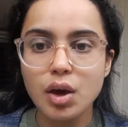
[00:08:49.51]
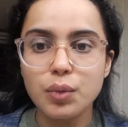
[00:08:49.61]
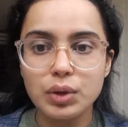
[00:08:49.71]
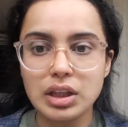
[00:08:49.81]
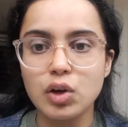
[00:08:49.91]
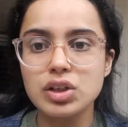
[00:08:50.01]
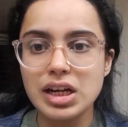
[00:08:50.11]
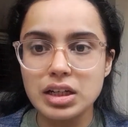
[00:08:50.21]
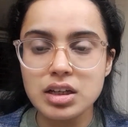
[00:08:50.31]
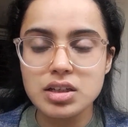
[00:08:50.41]
without
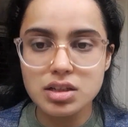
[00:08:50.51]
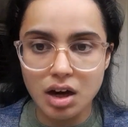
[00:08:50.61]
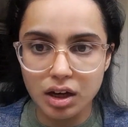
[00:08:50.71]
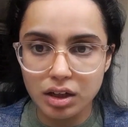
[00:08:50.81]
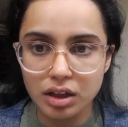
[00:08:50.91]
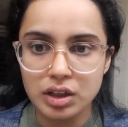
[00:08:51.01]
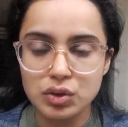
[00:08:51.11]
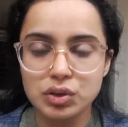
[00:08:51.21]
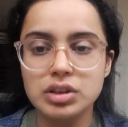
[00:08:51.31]
getting stuck into the